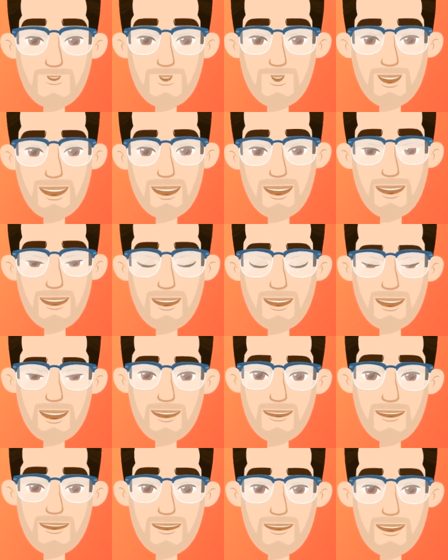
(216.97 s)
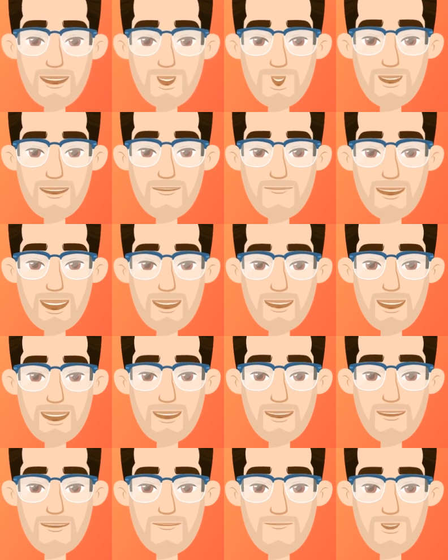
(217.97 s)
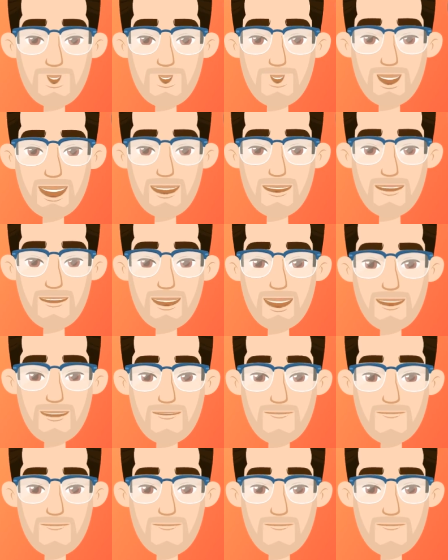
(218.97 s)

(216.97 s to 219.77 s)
or conditions such as medullary sponge kidney.